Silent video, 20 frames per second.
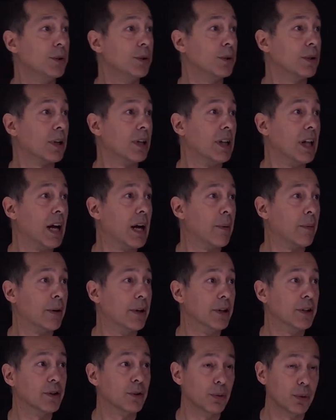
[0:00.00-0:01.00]

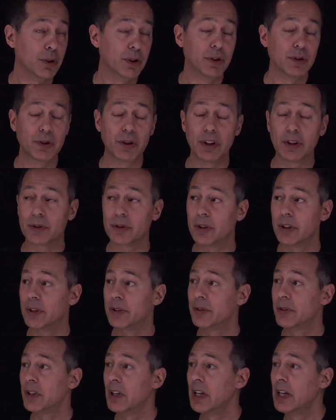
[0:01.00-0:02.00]
kilometers, which is
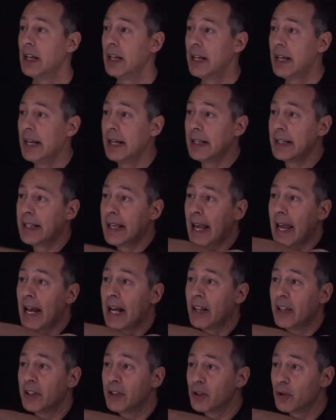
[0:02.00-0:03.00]
distance, and
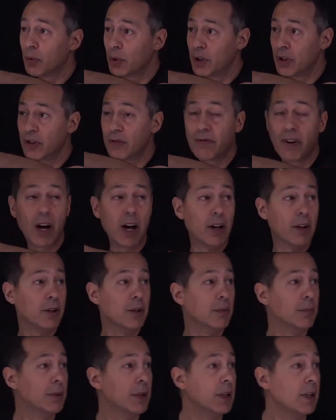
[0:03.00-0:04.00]
gallons, which is
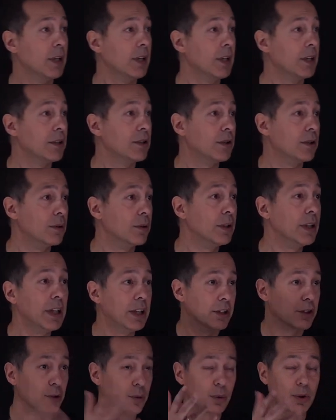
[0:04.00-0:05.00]
volume, to
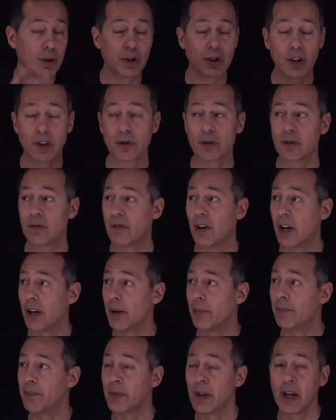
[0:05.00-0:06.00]
liters, which is also volume.
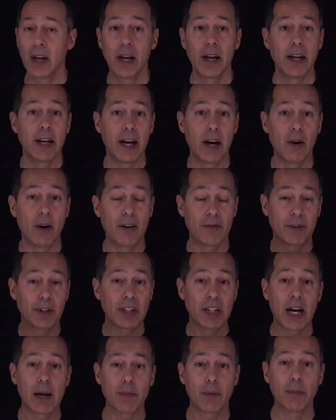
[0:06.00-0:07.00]
Now, off the
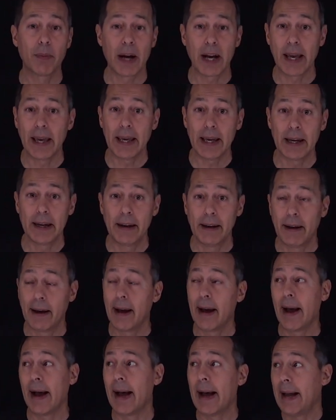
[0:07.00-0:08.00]
top of my head,
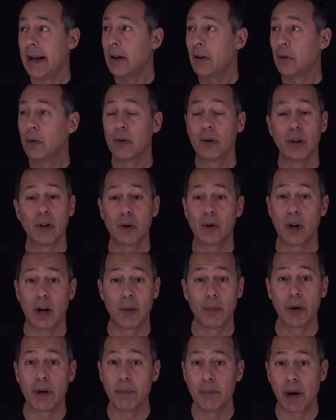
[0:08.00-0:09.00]
I don't know how
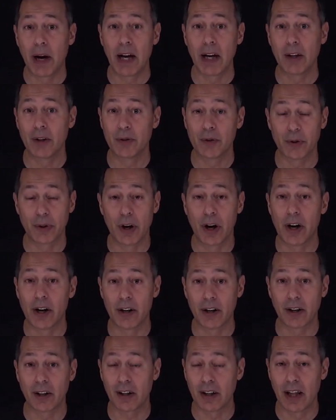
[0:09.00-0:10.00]
many miles there are in a
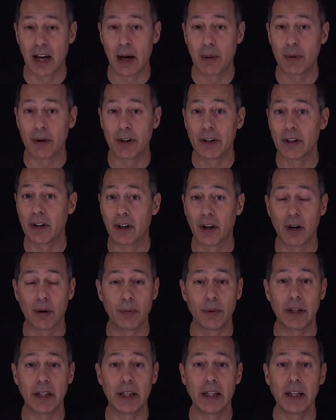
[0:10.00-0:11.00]
kilometer or how
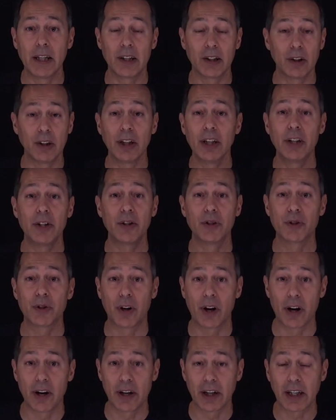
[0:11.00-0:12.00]
many liters there
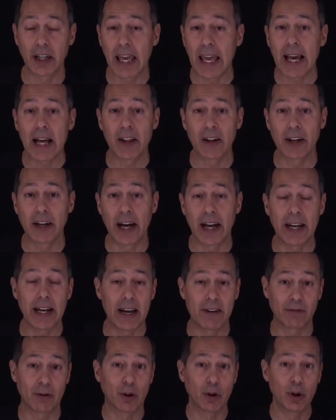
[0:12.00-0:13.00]
are in a gallon. I'd
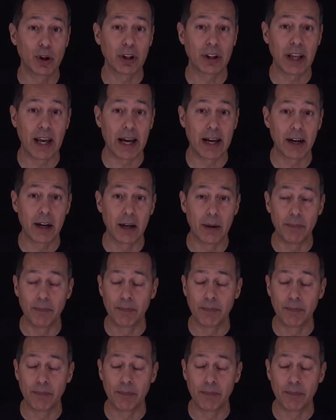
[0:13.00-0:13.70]
have to look that up.